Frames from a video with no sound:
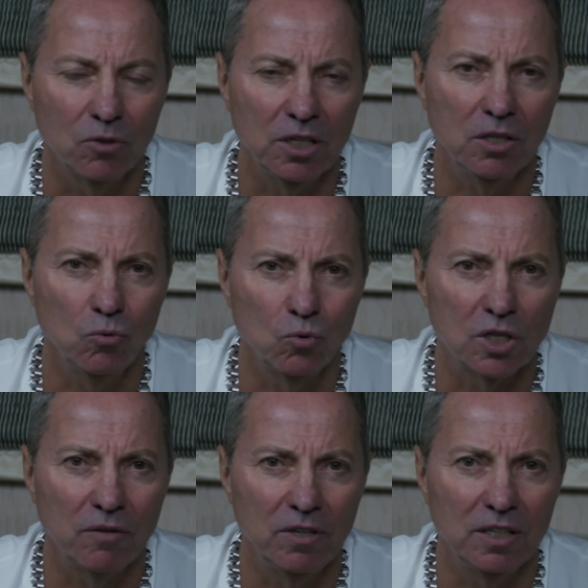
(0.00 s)
These
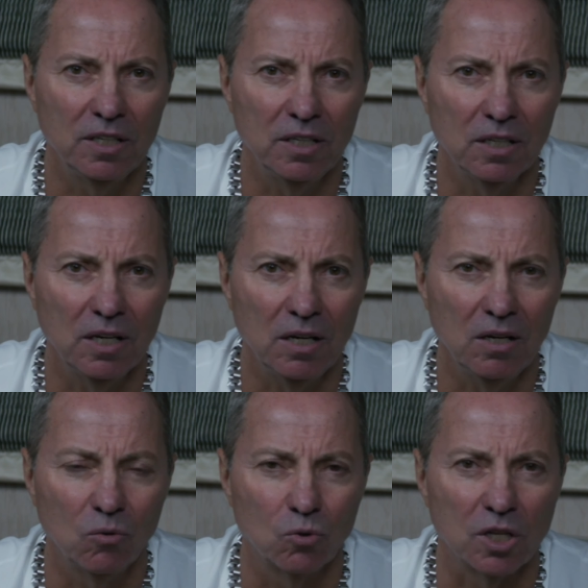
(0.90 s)
nodal
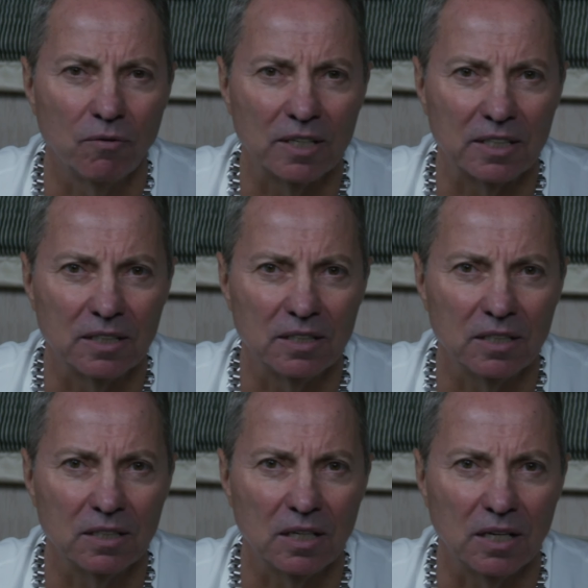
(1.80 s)
DNA, they were
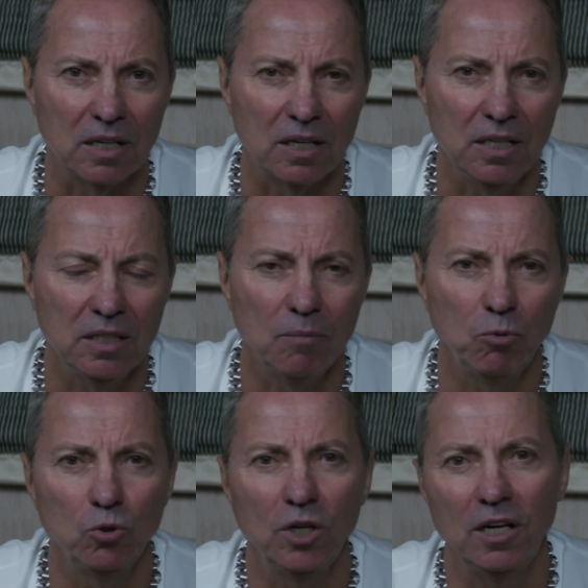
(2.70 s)
observed
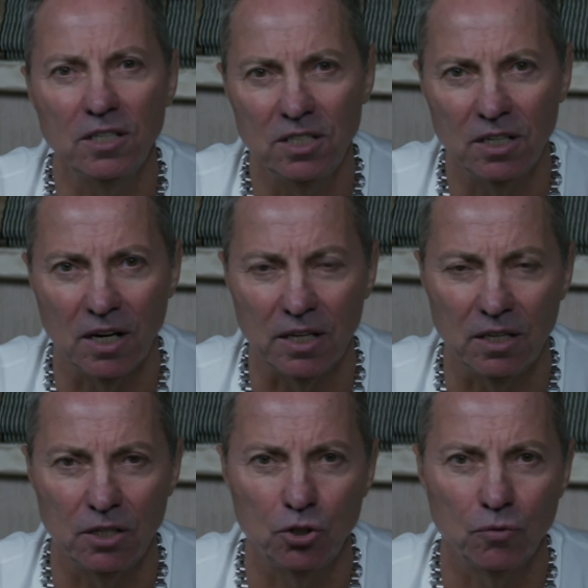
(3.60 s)
earlier. Back
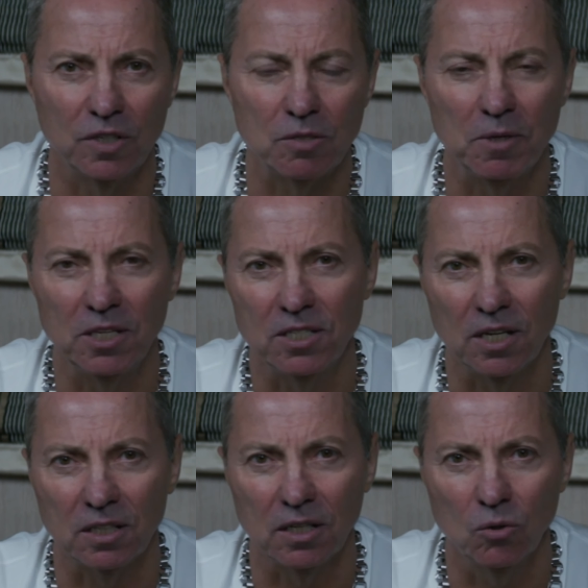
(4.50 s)
in the
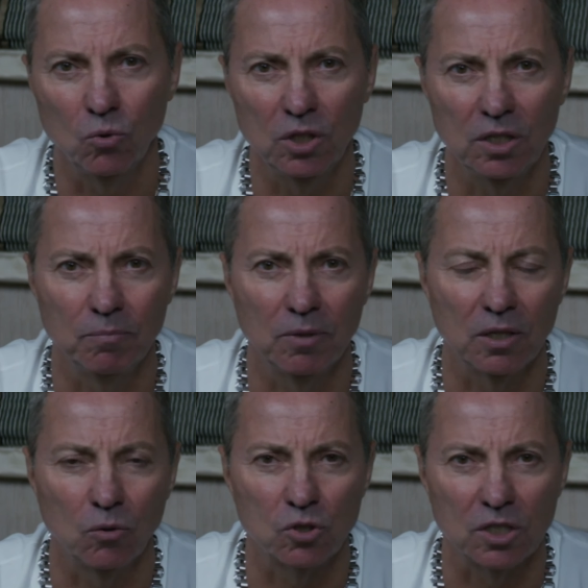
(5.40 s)
80s, it was
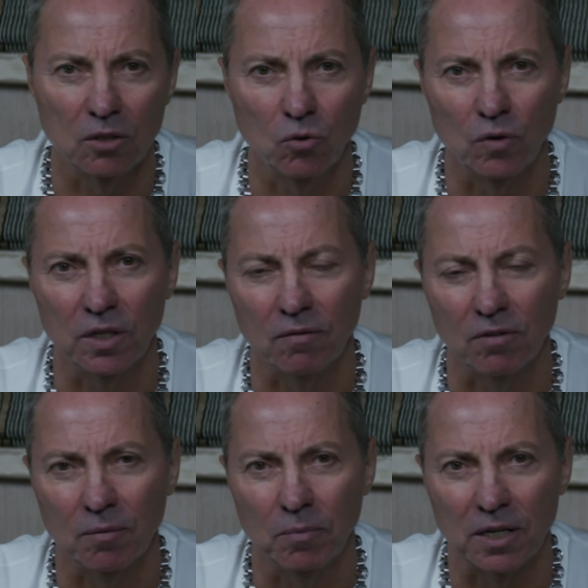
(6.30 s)
established in
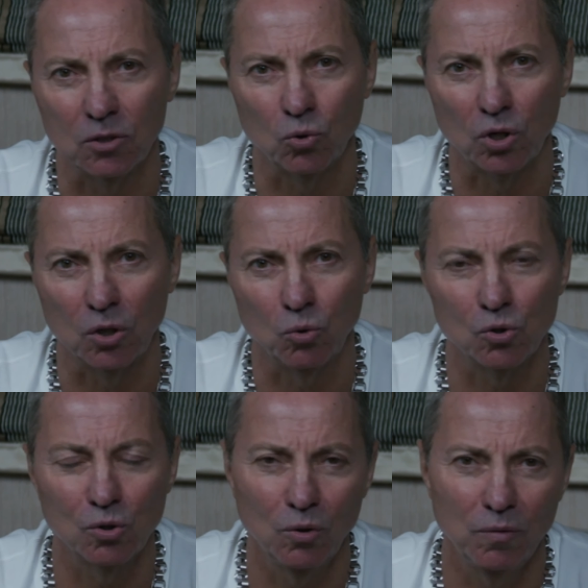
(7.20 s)
laboratory
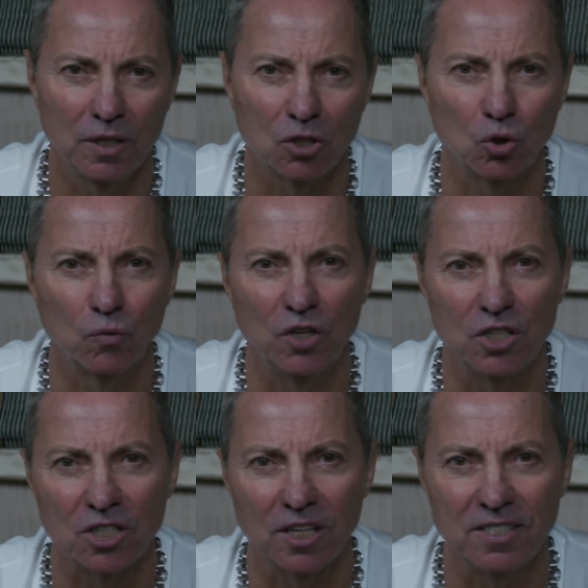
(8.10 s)
conditions that
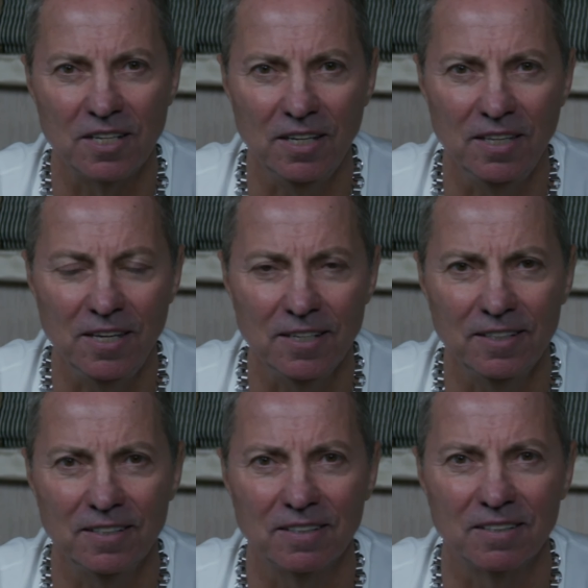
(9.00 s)
in an acidic
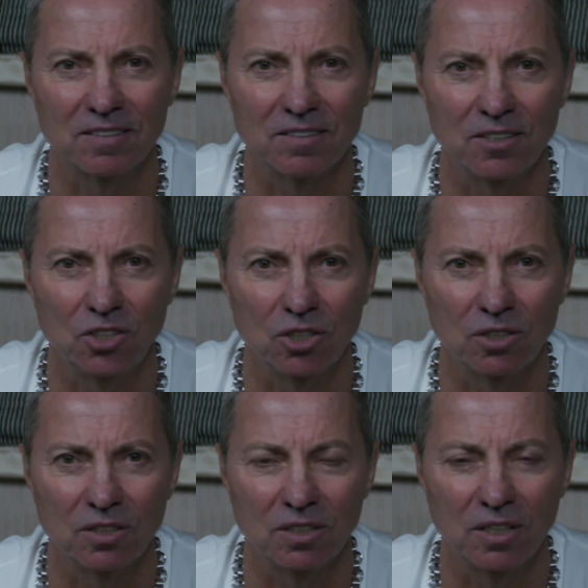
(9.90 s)
environment,
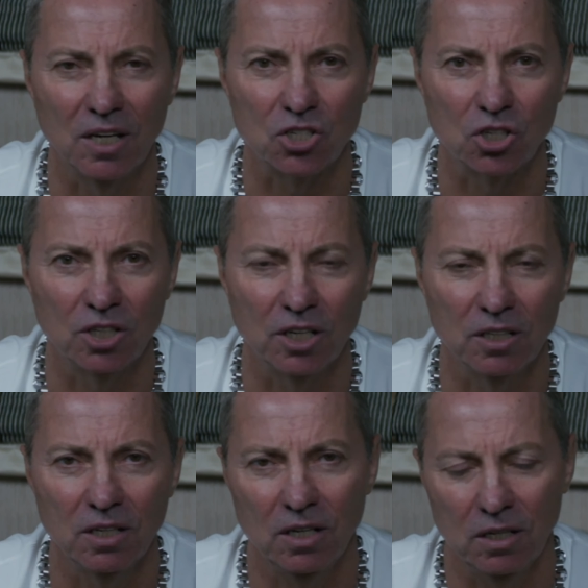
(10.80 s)
our
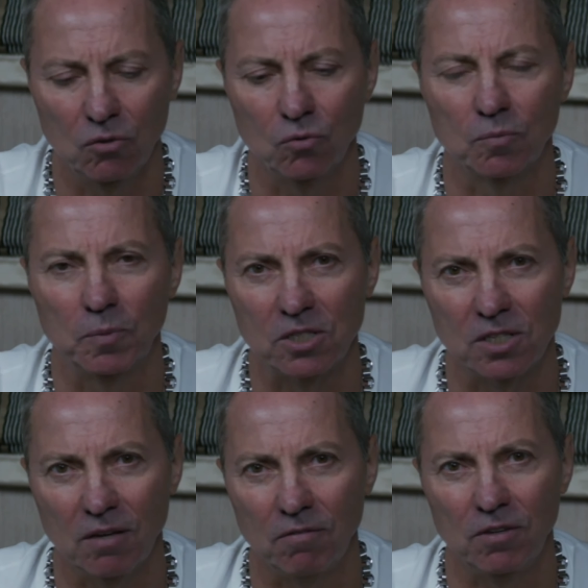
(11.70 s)
DNA, imagine
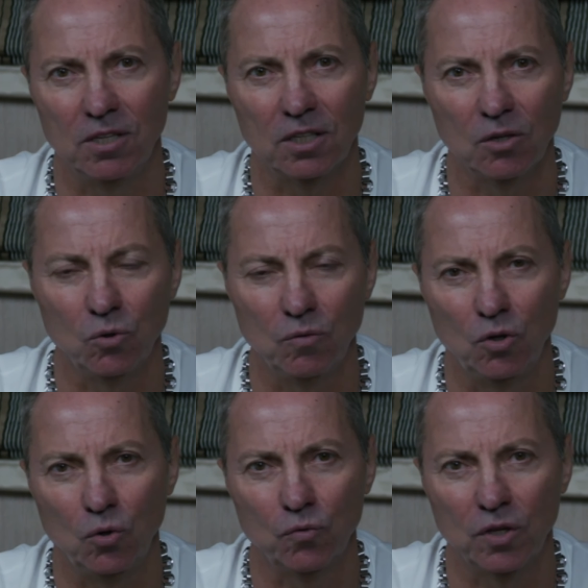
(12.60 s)
it in the
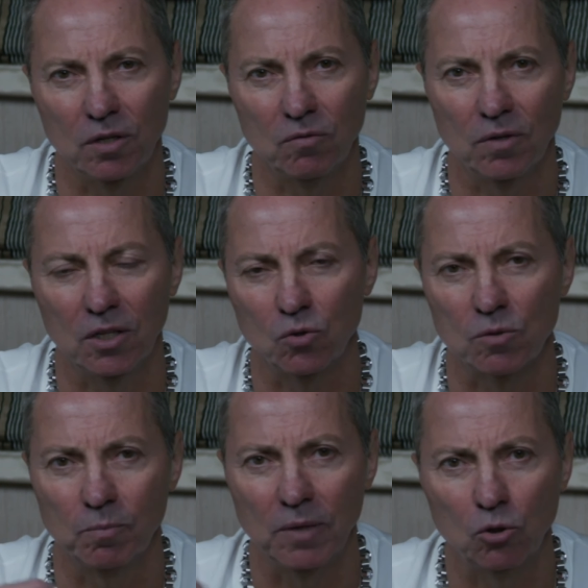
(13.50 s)
form of such a
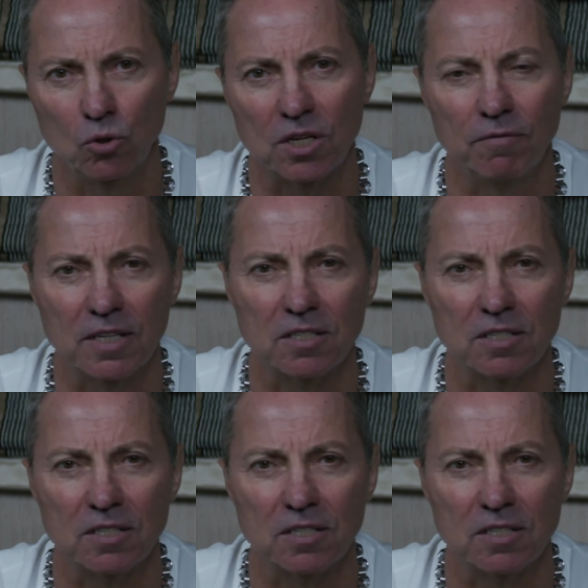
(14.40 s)
rope,